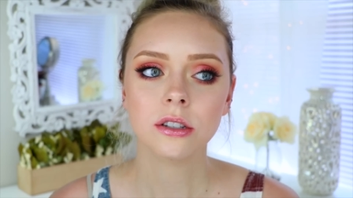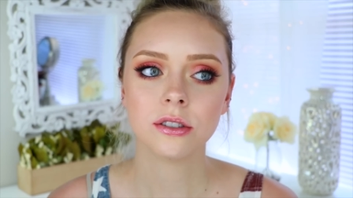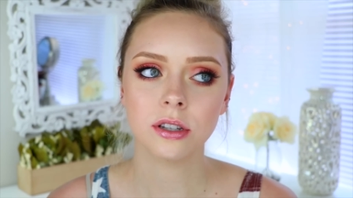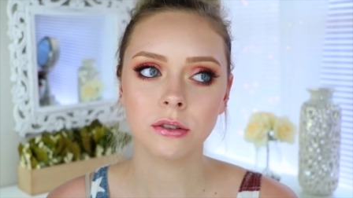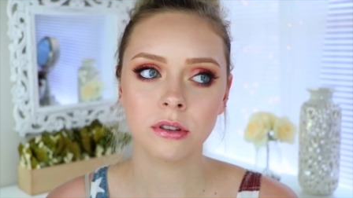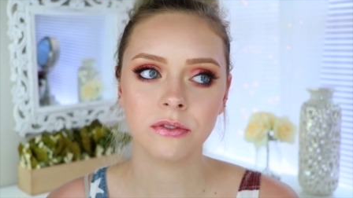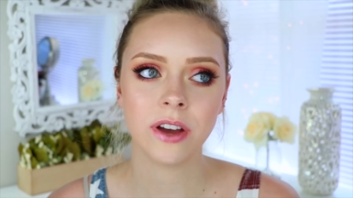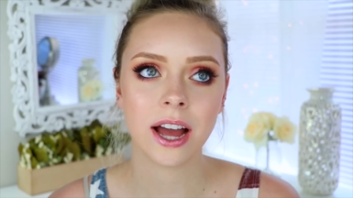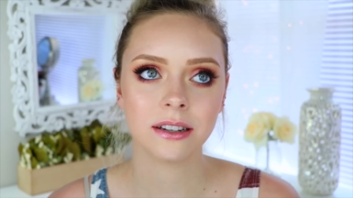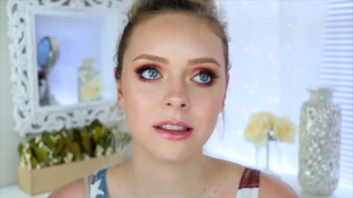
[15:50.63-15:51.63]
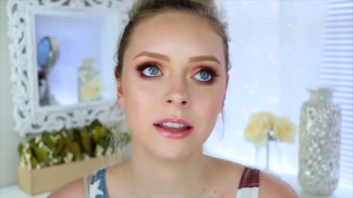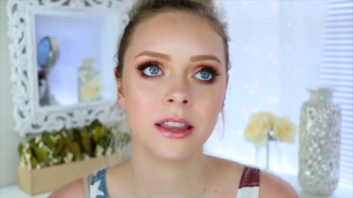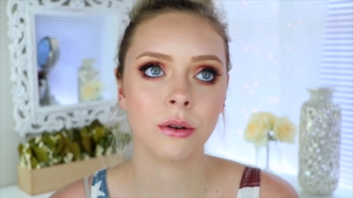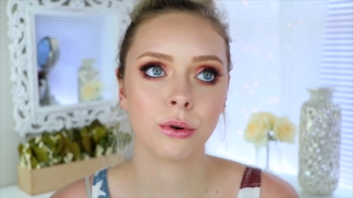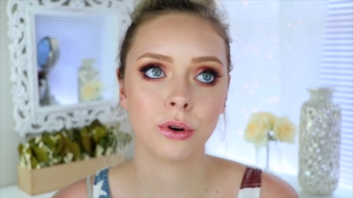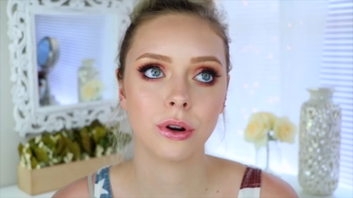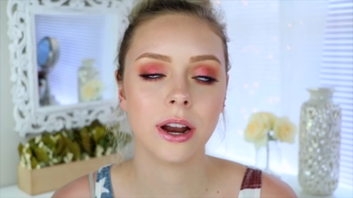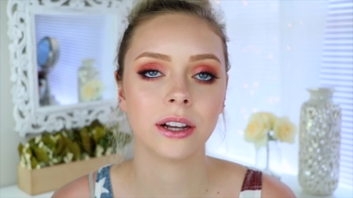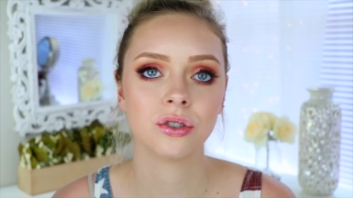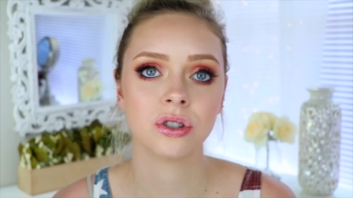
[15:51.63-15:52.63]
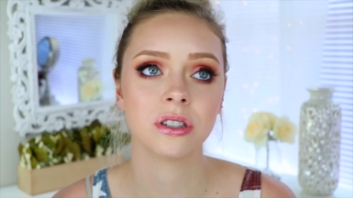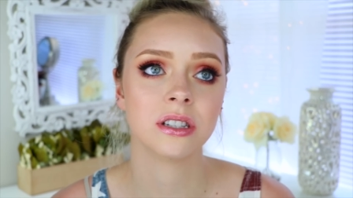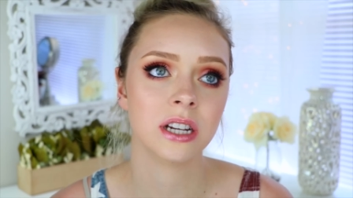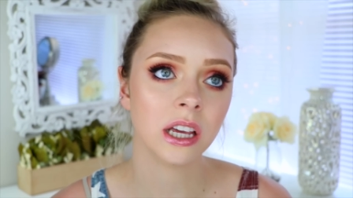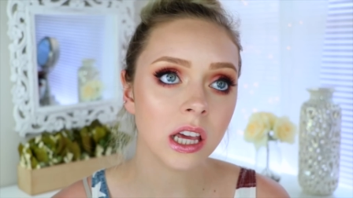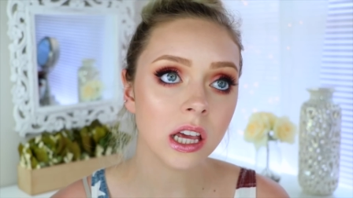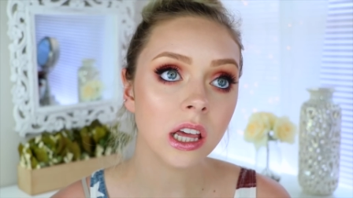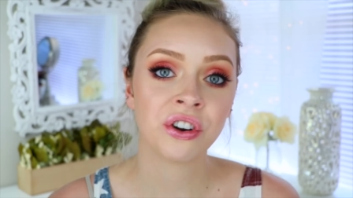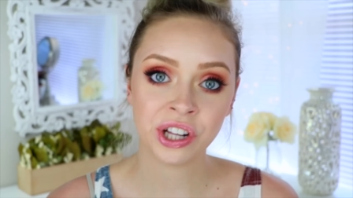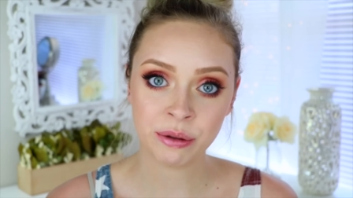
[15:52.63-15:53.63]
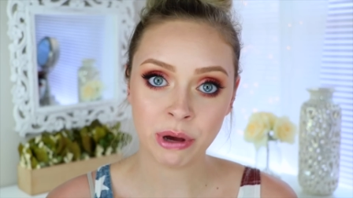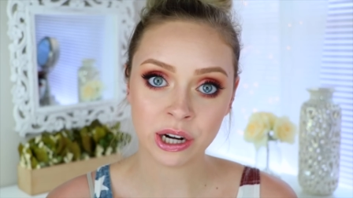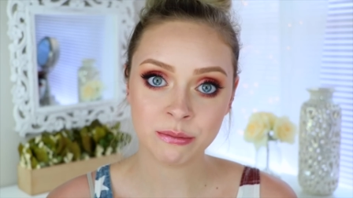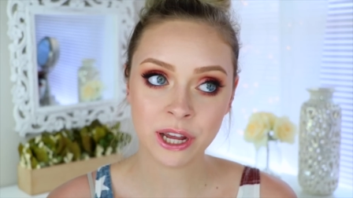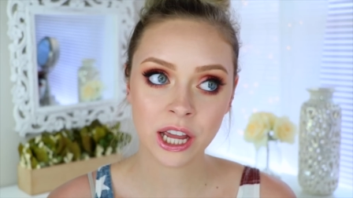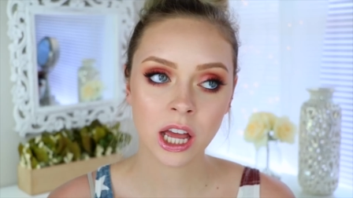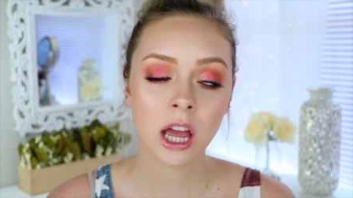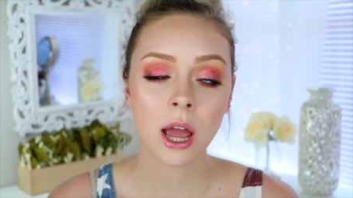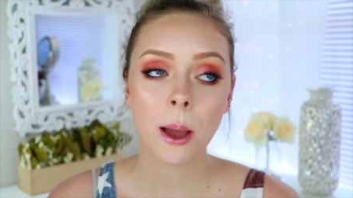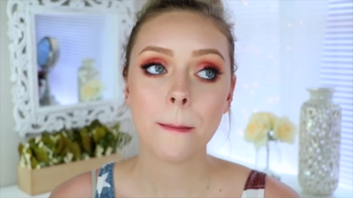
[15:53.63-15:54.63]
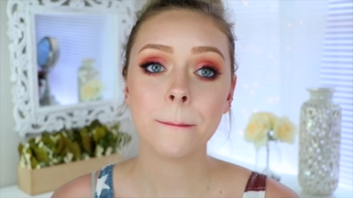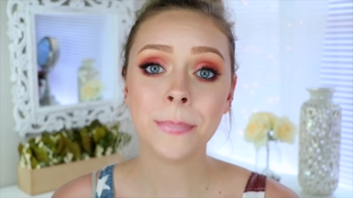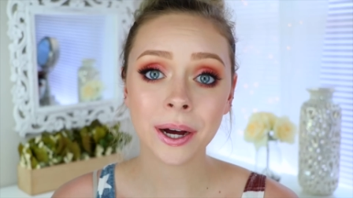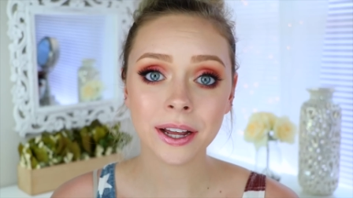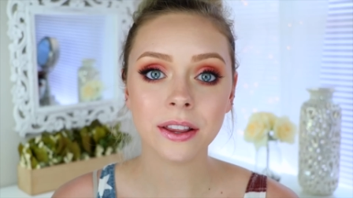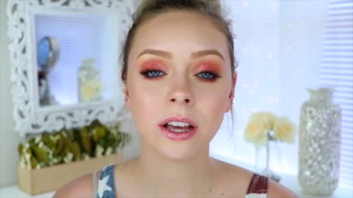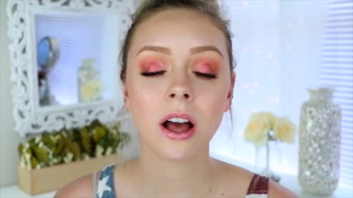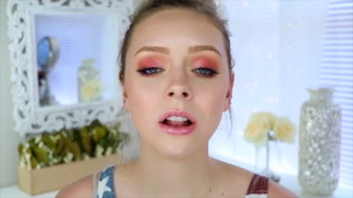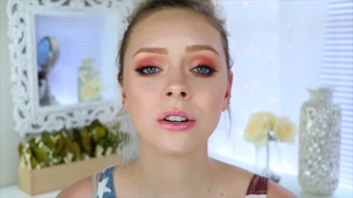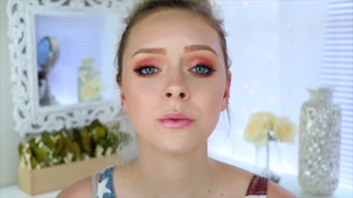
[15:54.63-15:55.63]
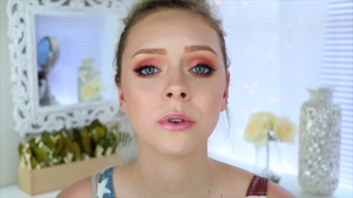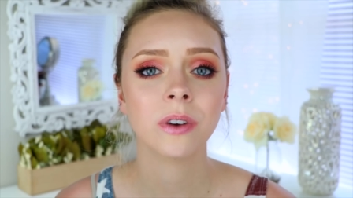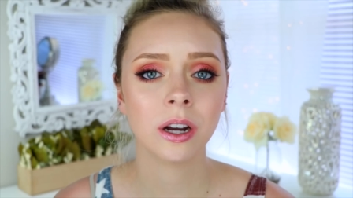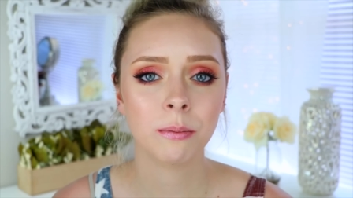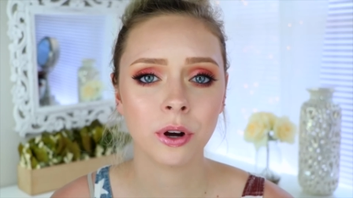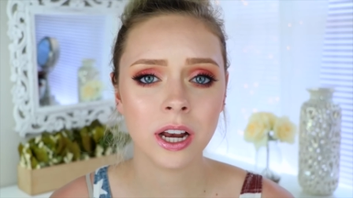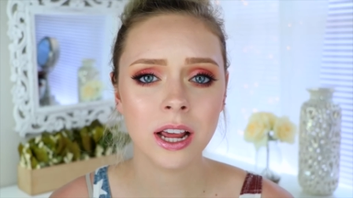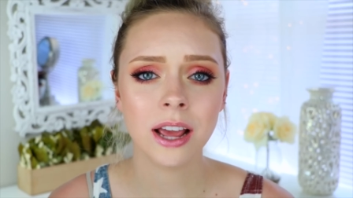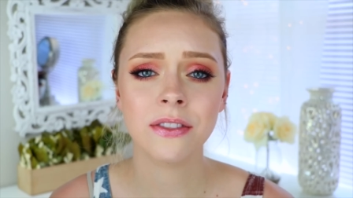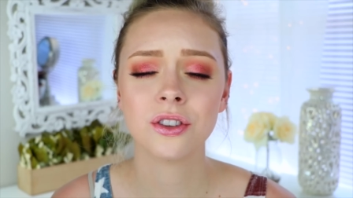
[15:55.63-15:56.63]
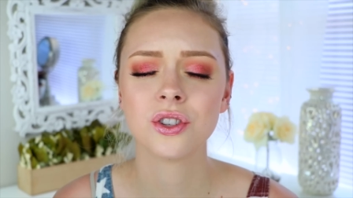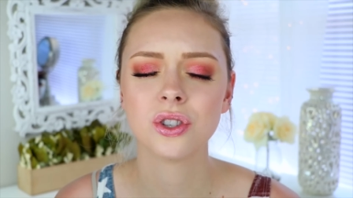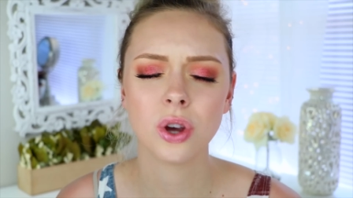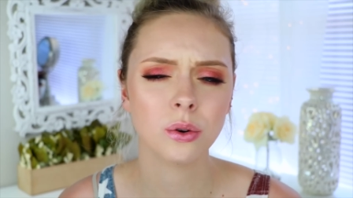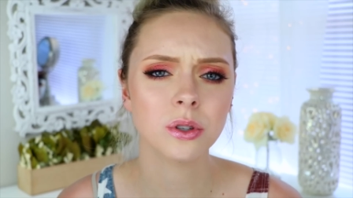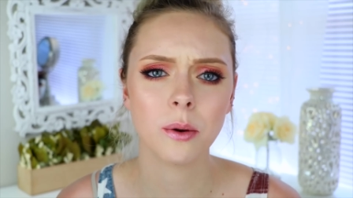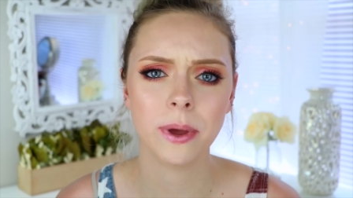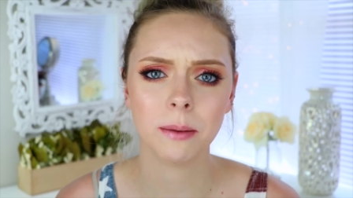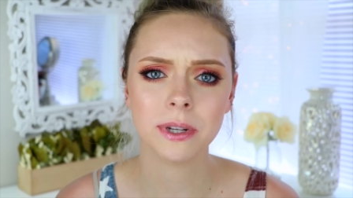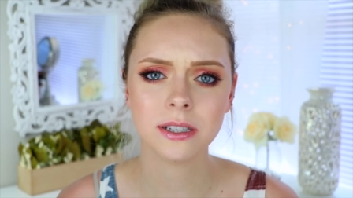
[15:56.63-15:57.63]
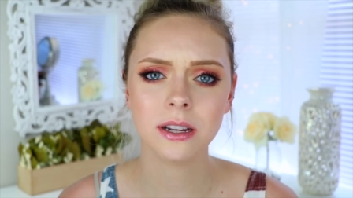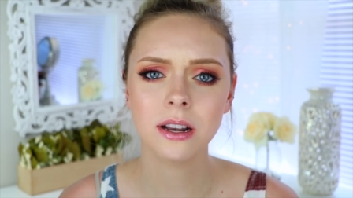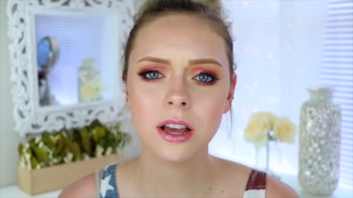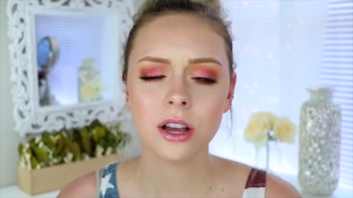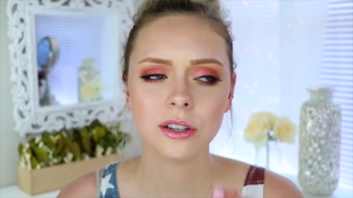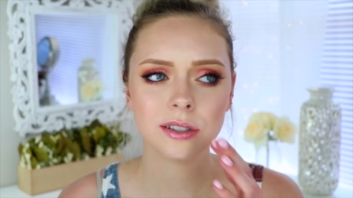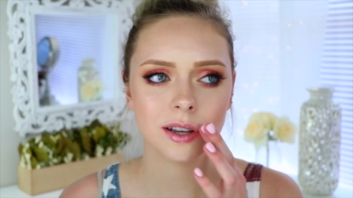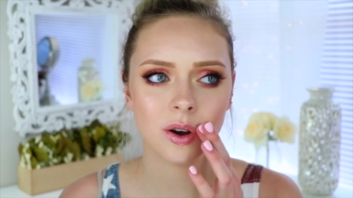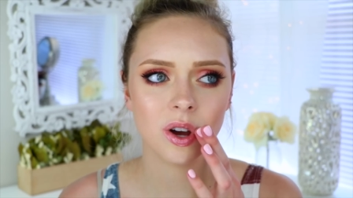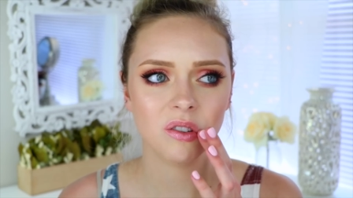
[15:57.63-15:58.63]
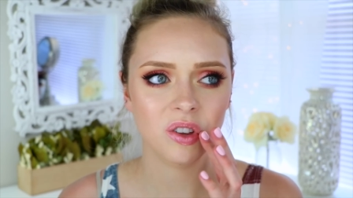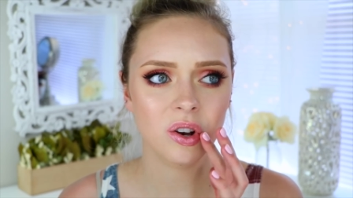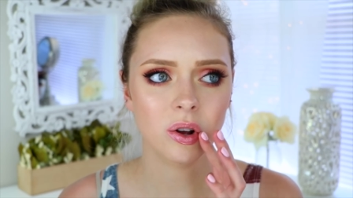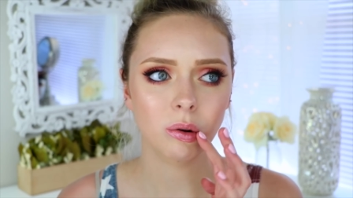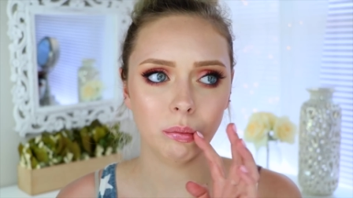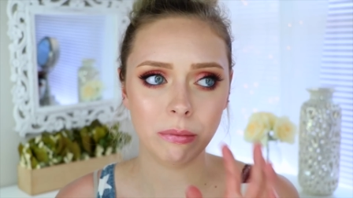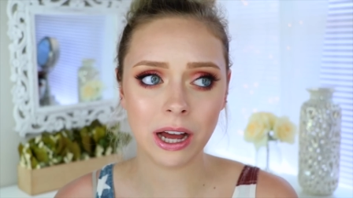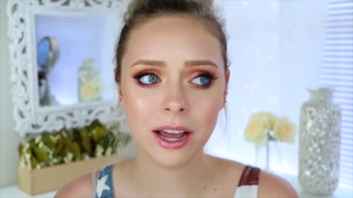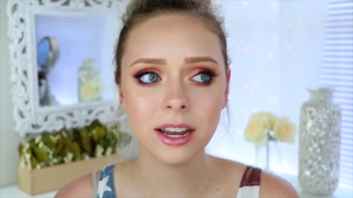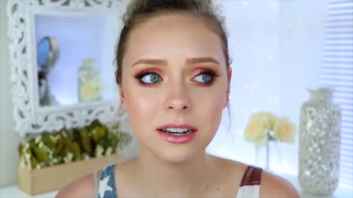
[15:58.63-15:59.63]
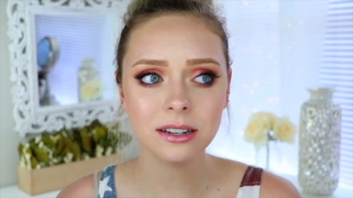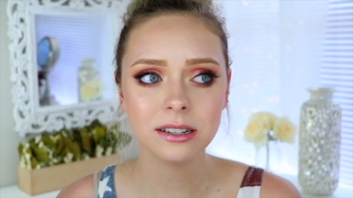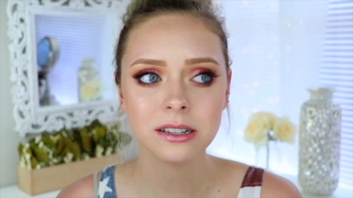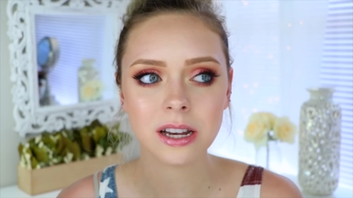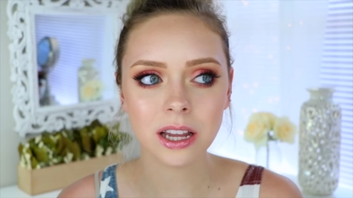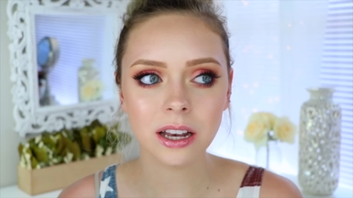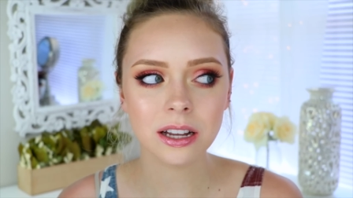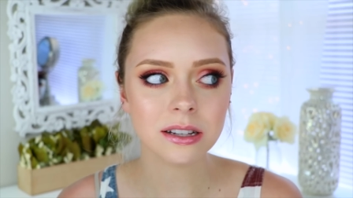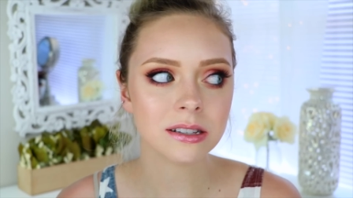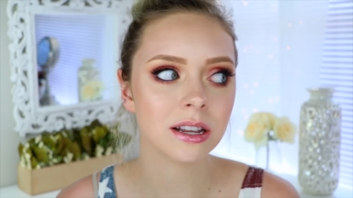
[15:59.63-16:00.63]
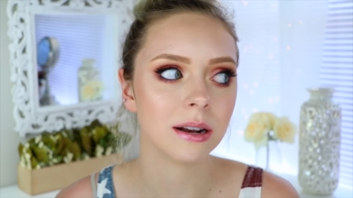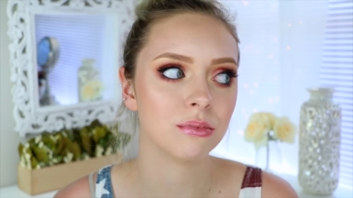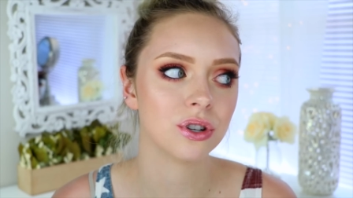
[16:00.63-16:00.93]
So the fact that they were extra sticky really bugged me. But the colors were very pretty and so, so pigmented. So if you don't mind stickiness, then I'm